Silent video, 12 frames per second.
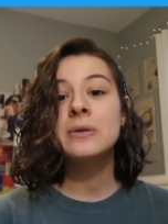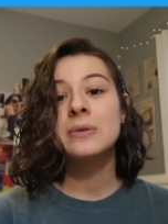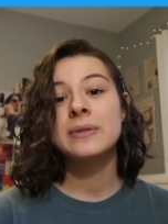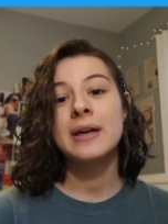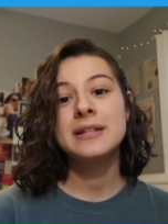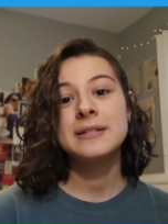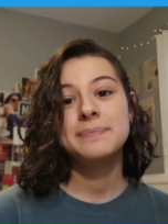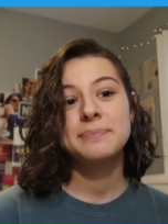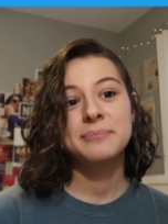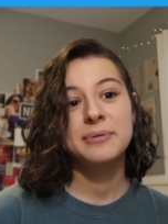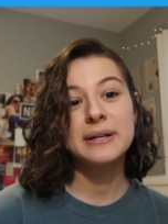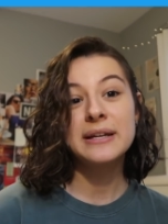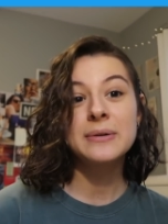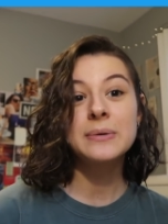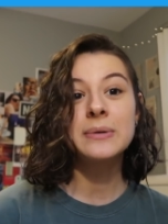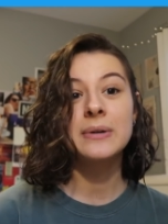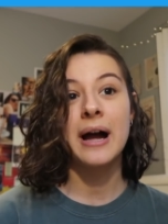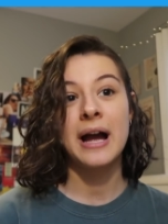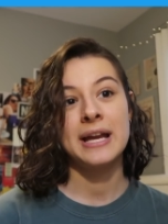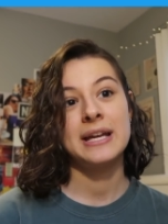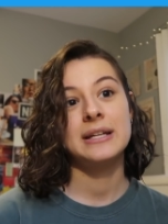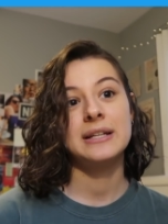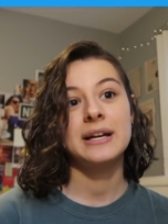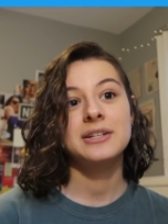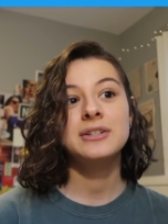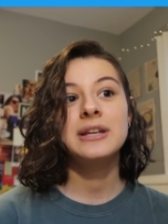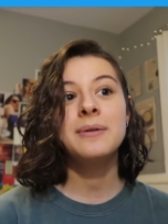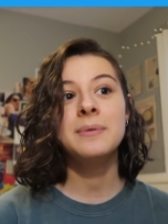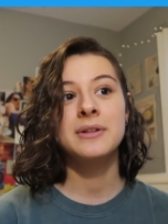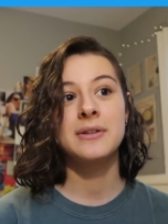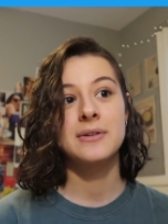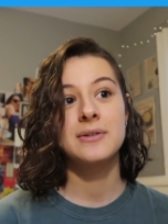oh, that's pretty cool, I, I should get one of